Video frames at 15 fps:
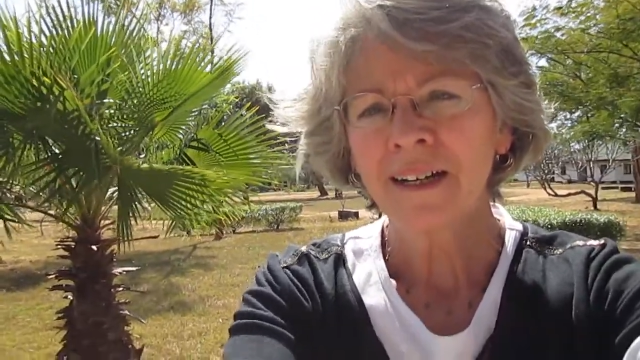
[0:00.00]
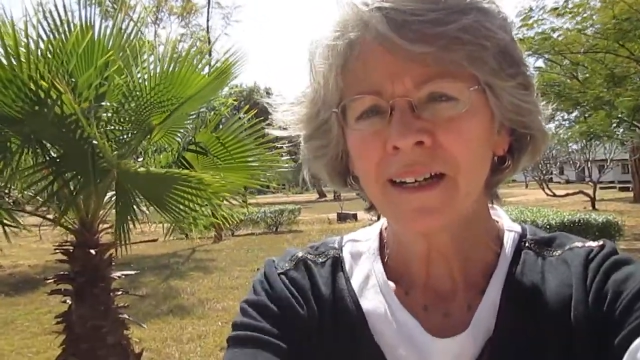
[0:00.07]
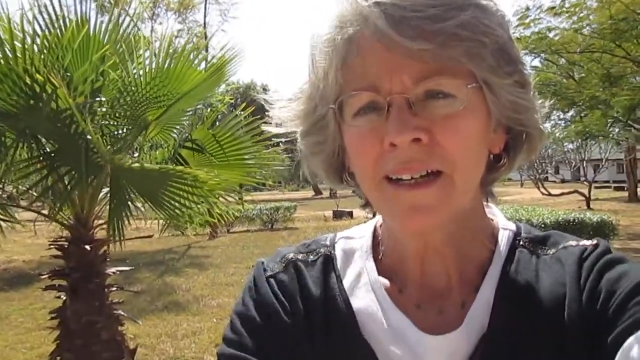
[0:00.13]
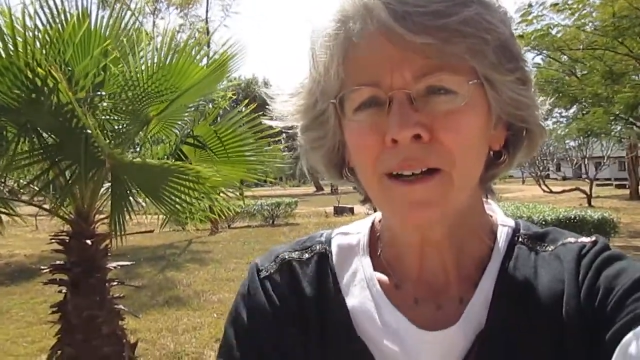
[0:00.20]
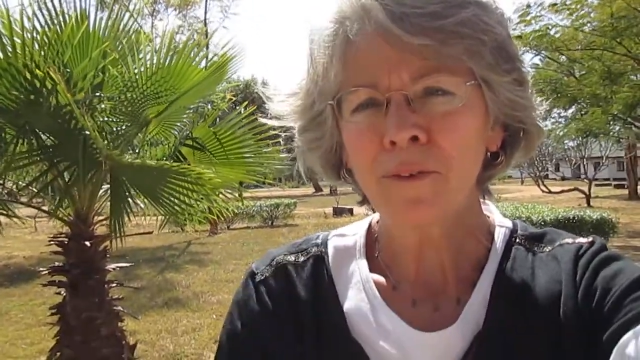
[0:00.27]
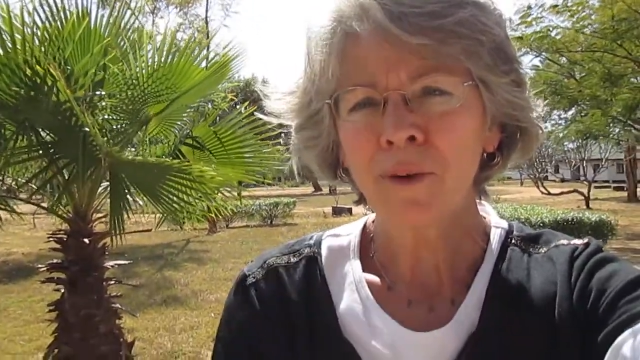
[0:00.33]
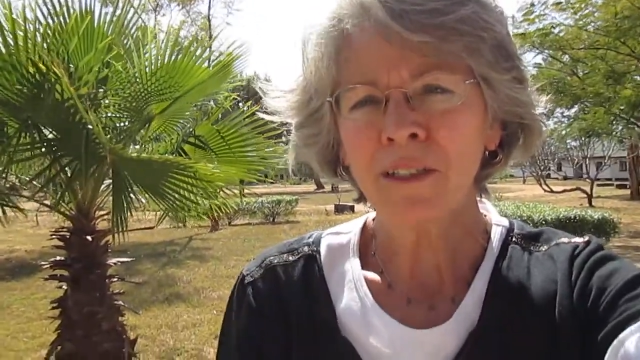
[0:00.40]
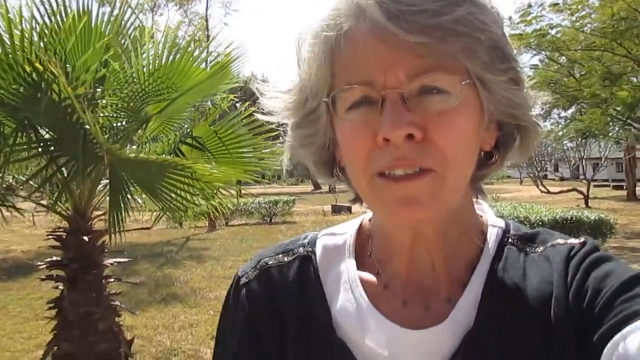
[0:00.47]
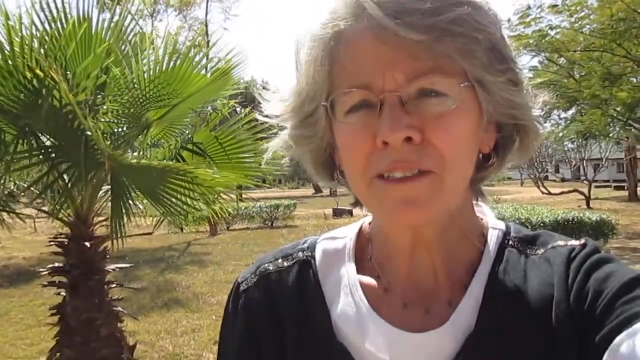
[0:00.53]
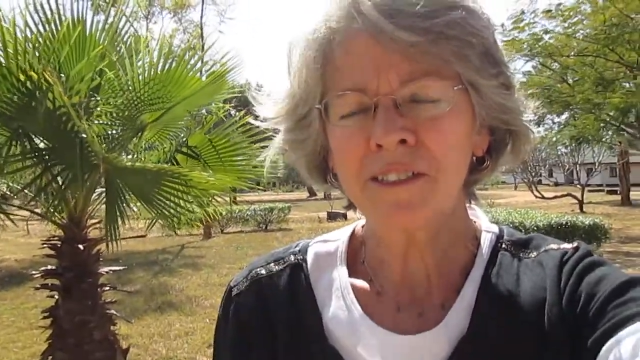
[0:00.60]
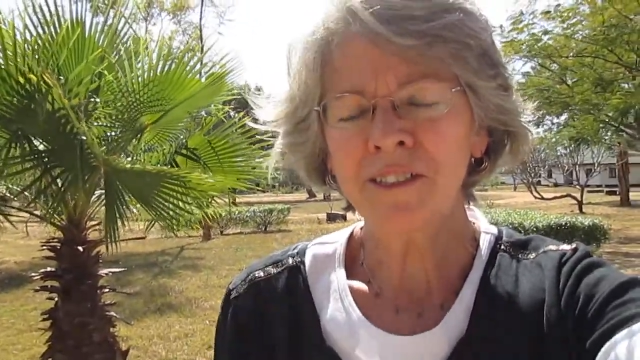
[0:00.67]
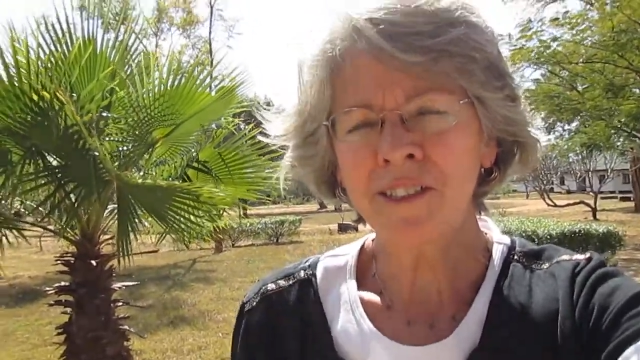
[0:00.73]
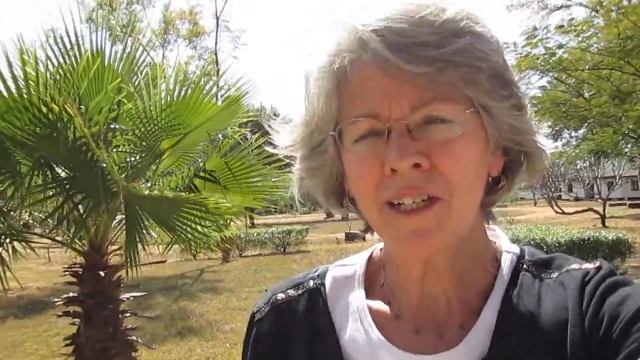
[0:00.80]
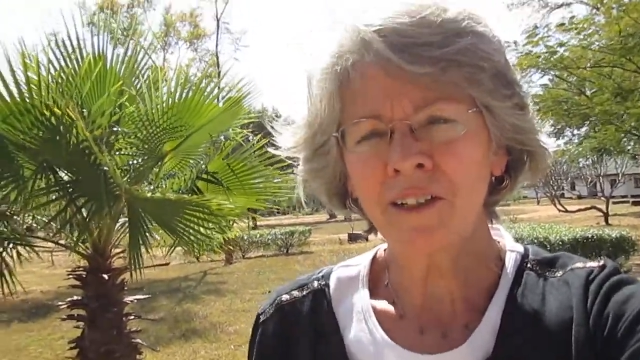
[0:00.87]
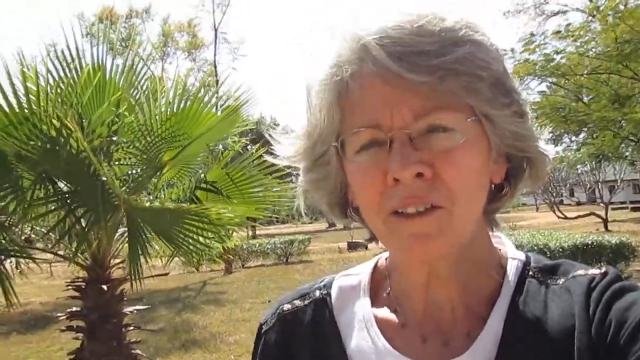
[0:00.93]
I wanted to
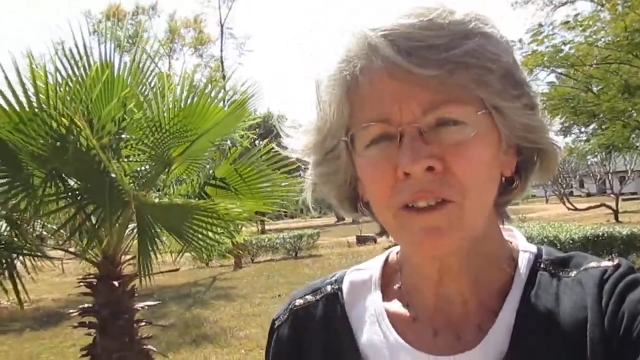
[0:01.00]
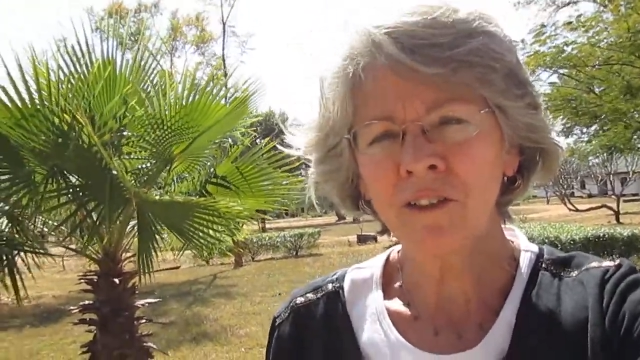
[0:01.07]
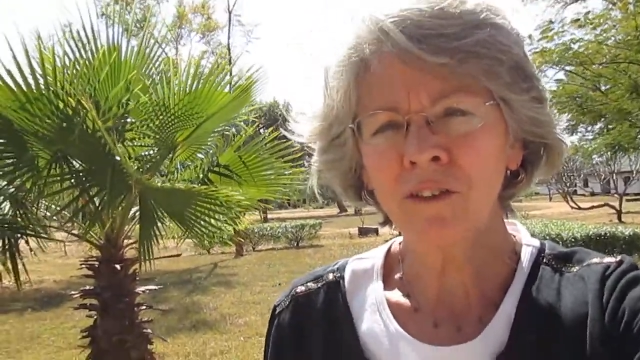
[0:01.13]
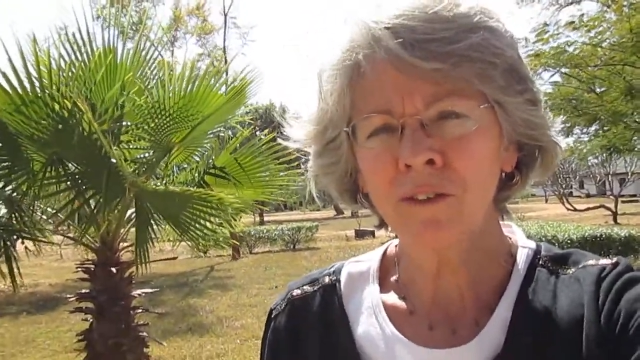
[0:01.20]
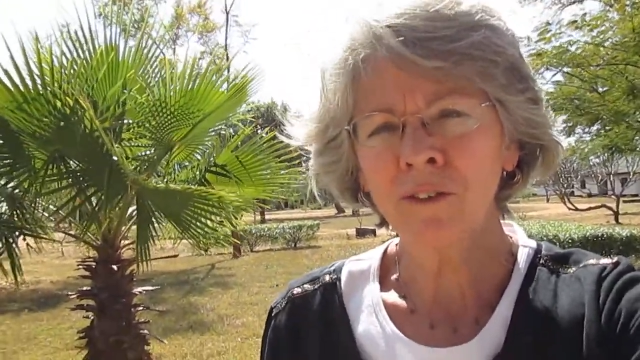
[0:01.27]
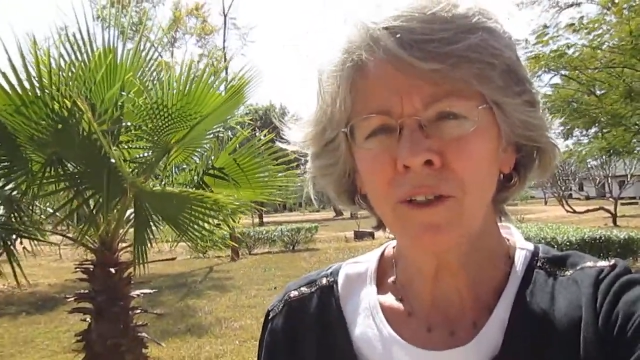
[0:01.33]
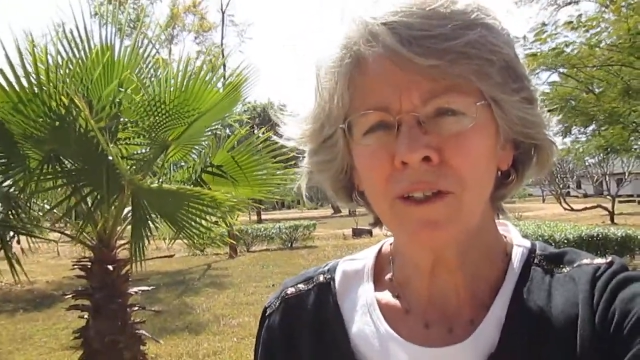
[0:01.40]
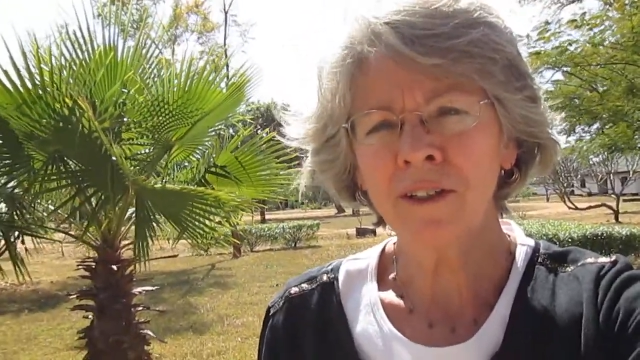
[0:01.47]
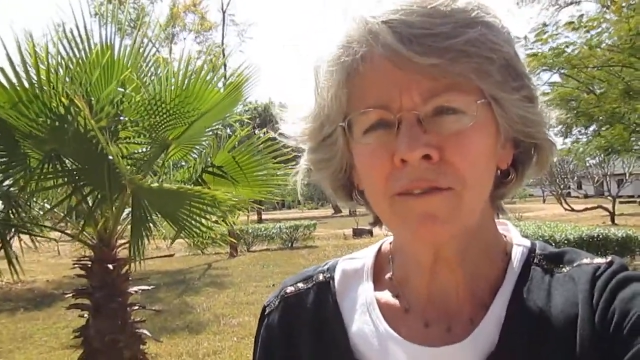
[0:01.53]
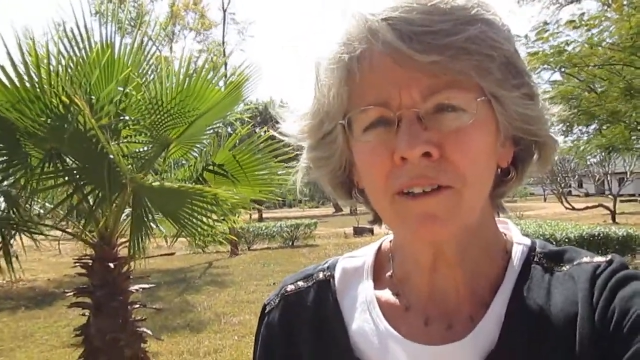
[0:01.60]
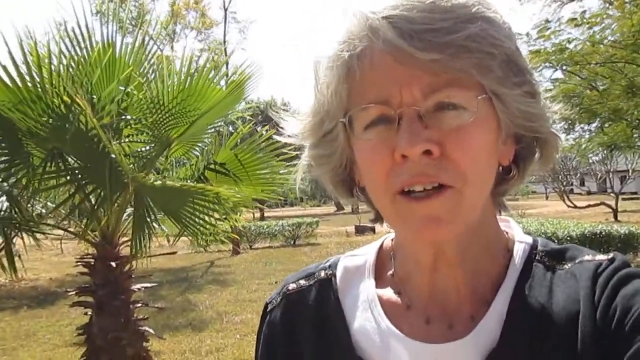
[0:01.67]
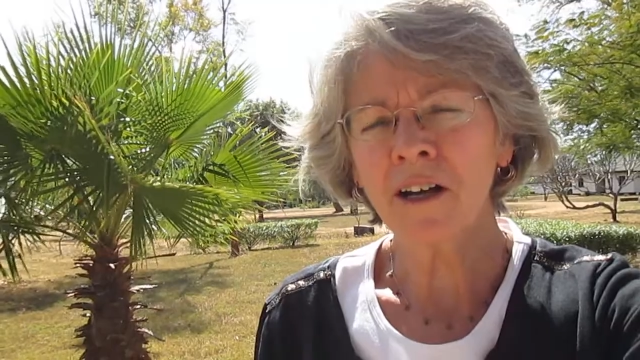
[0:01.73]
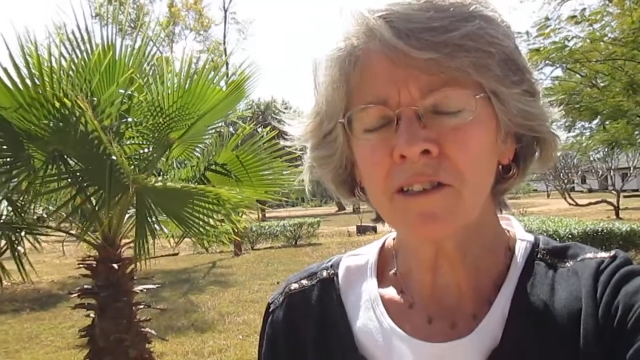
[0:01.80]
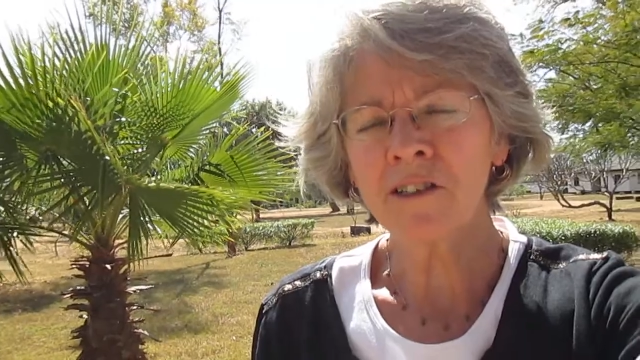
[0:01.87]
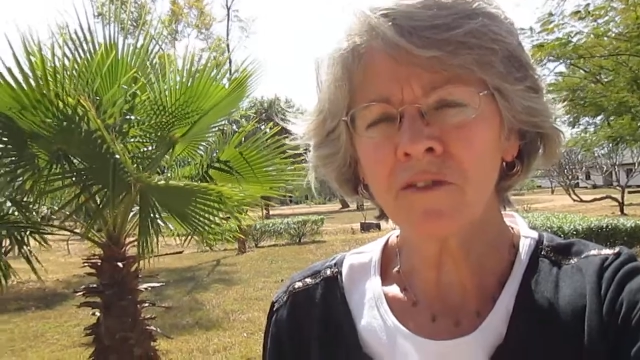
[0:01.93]
tell you of
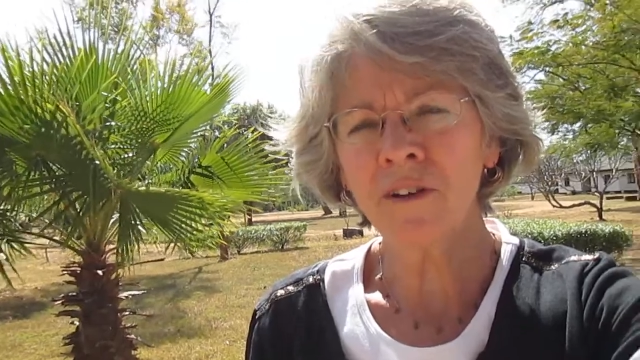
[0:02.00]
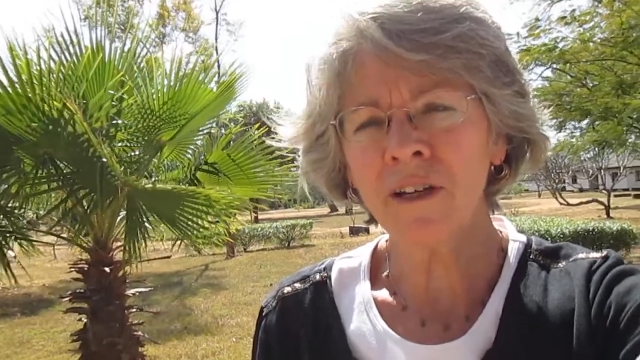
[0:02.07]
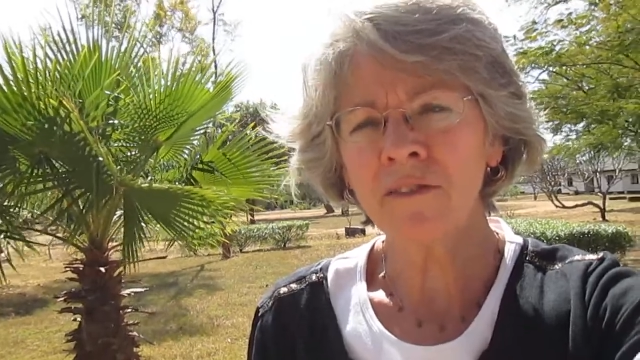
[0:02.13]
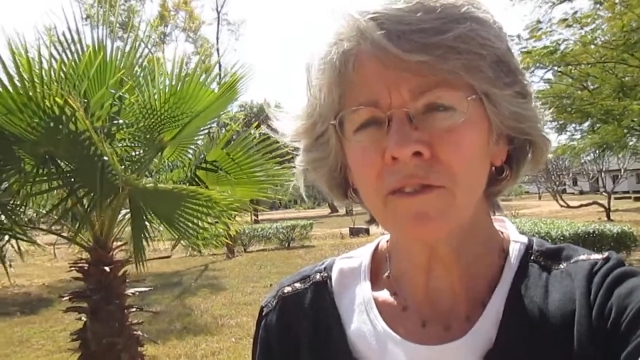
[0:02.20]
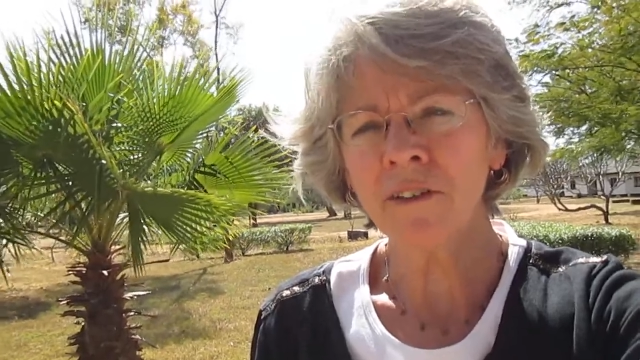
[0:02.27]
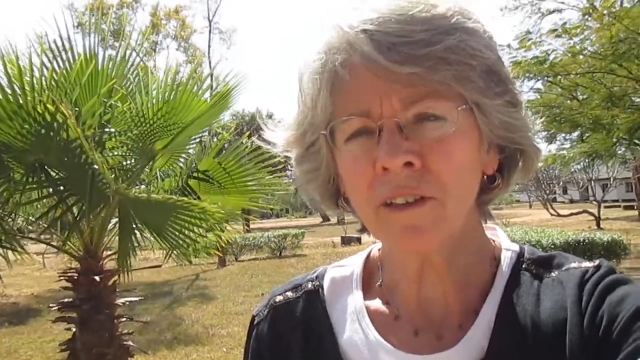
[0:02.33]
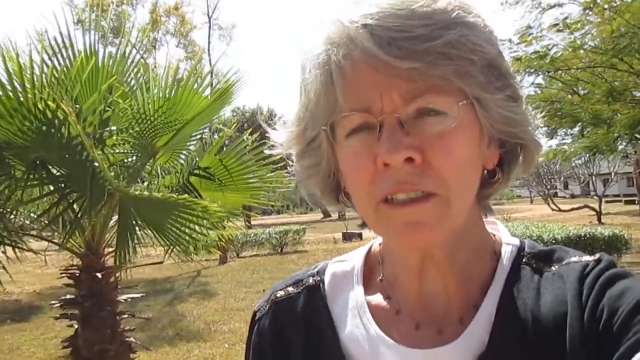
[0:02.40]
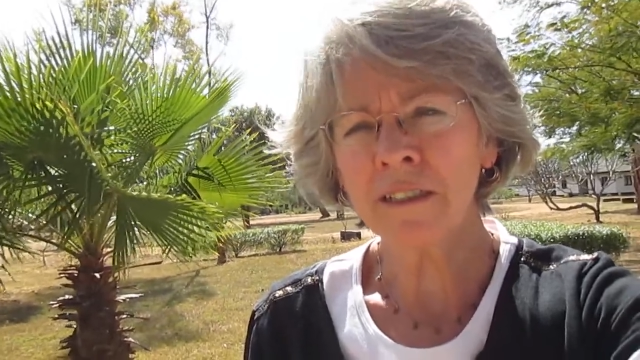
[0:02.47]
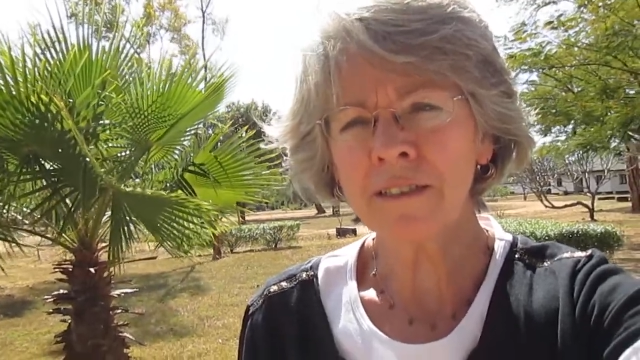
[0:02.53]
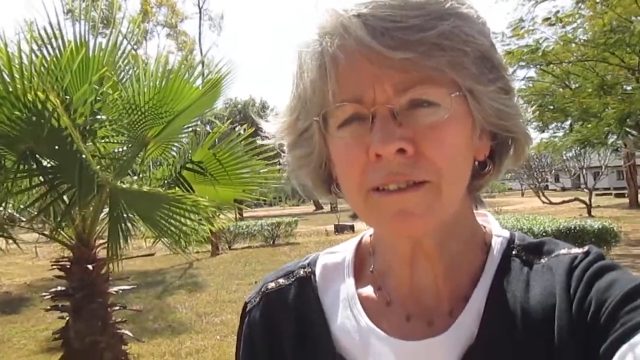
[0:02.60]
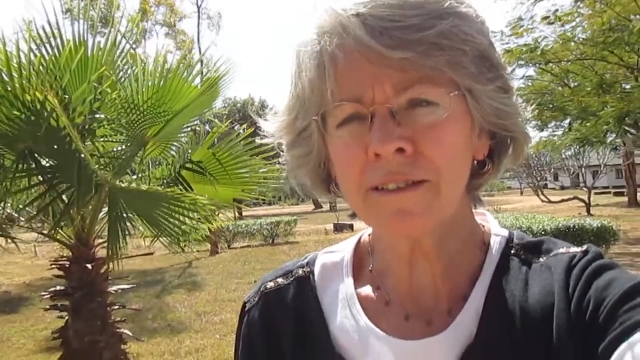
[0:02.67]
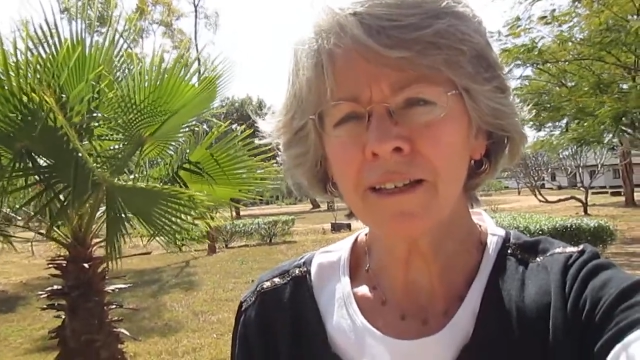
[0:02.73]
God's faithfulness